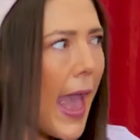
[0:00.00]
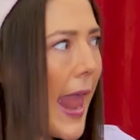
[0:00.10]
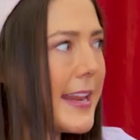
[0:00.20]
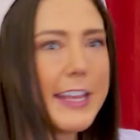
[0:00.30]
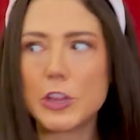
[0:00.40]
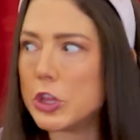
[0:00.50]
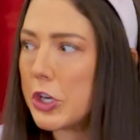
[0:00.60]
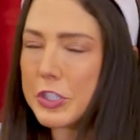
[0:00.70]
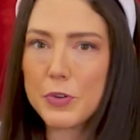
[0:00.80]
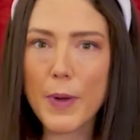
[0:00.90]
And he
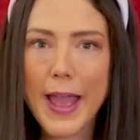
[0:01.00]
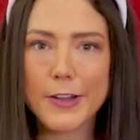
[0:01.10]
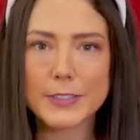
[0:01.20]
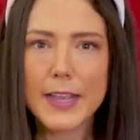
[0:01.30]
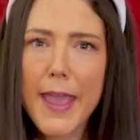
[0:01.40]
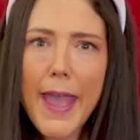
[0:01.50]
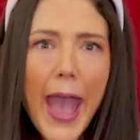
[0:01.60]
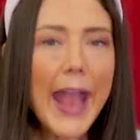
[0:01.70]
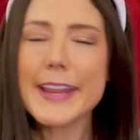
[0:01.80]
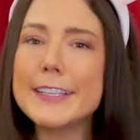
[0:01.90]
looked around
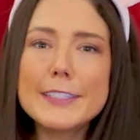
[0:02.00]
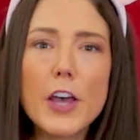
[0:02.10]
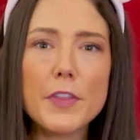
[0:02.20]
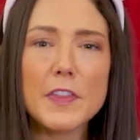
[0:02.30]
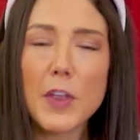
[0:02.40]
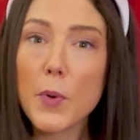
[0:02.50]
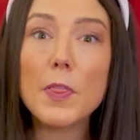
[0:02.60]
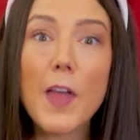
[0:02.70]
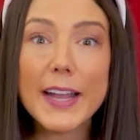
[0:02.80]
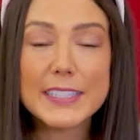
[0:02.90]
and he saw that there were
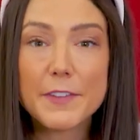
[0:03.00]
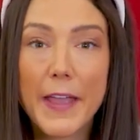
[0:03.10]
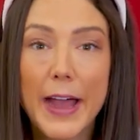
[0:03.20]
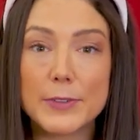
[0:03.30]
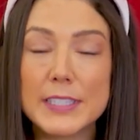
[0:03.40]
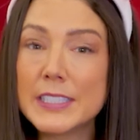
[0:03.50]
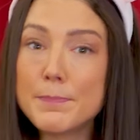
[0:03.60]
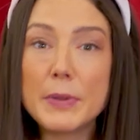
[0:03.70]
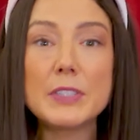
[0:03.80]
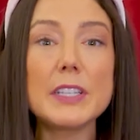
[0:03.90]
lots of houses
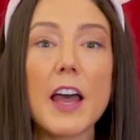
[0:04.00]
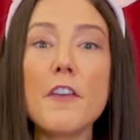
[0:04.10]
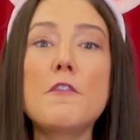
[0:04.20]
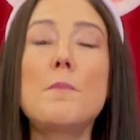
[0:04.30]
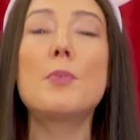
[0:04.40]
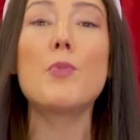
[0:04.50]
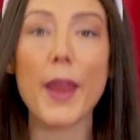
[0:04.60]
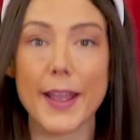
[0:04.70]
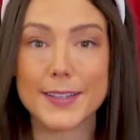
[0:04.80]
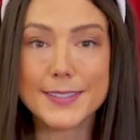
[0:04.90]
built of
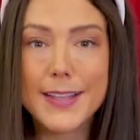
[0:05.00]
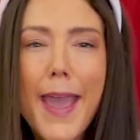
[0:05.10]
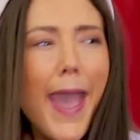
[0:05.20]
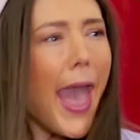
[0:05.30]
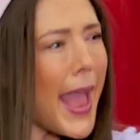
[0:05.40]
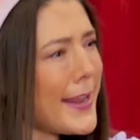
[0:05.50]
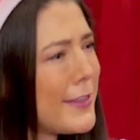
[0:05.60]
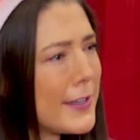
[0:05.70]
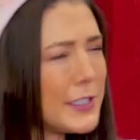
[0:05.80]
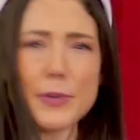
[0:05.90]
bricks. And he
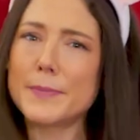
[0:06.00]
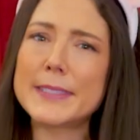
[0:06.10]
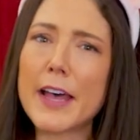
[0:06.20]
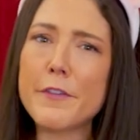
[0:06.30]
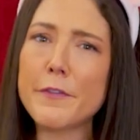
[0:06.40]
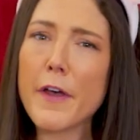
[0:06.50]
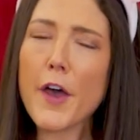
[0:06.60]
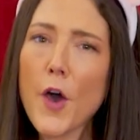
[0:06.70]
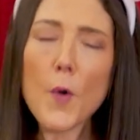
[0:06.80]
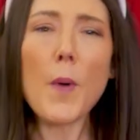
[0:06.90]
thought to himself,
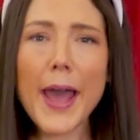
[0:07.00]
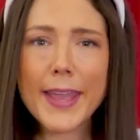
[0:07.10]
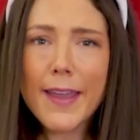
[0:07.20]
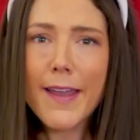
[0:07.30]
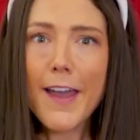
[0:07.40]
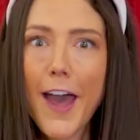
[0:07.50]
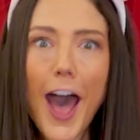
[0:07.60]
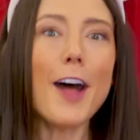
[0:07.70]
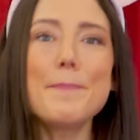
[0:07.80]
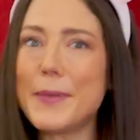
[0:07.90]
"Why,
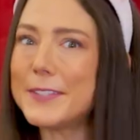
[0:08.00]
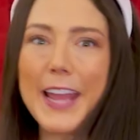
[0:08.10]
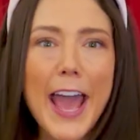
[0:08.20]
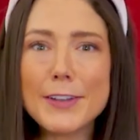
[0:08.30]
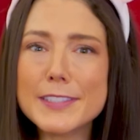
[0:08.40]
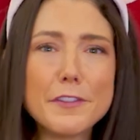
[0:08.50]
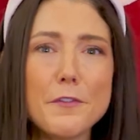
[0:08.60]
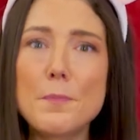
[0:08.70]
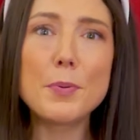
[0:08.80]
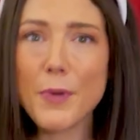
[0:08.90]
I'll build a house
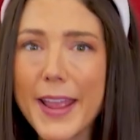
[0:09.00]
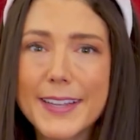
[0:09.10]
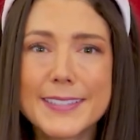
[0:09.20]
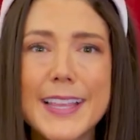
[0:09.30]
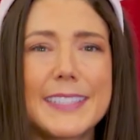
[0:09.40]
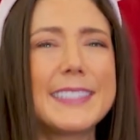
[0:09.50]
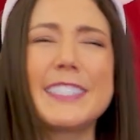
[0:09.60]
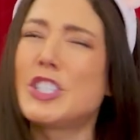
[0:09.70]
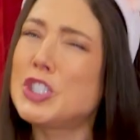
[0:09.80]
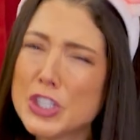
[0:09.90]
of bricks that's
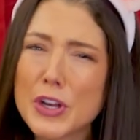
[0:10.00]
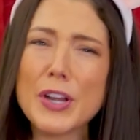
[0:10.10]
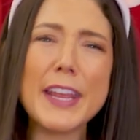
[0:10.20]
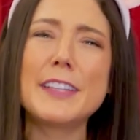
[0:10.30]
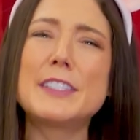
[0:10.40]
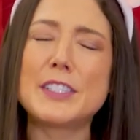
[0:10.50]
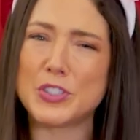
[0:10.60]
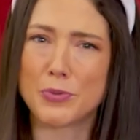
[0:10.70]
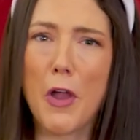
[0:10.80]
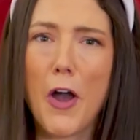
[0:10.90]
sturdy and
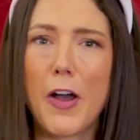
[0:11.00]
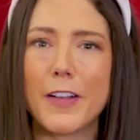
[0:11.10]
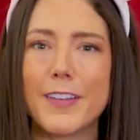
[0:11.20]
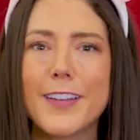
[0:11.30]
strong."